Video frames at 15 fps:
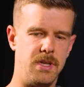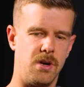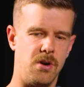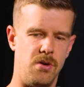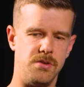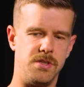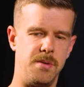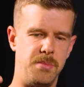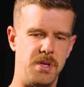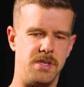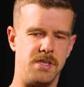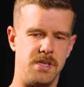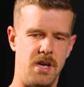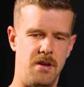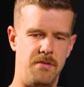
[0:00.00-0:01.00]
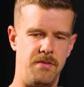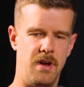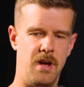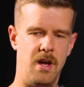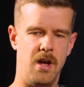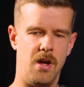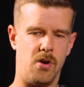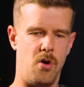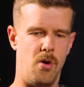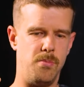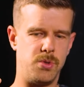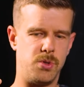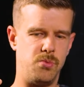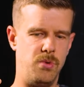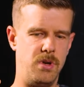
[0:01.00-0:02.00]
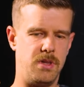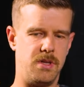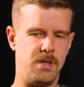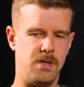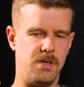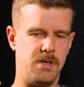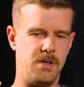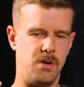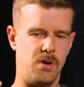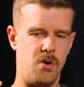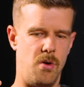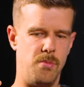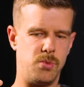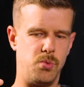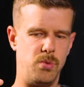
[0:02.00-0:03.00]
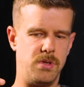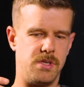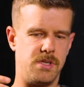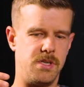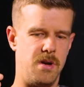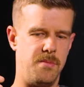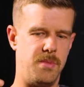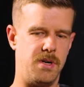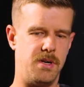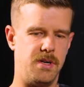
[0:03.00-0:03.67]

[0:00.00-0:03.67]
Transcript: the concept itself comes with some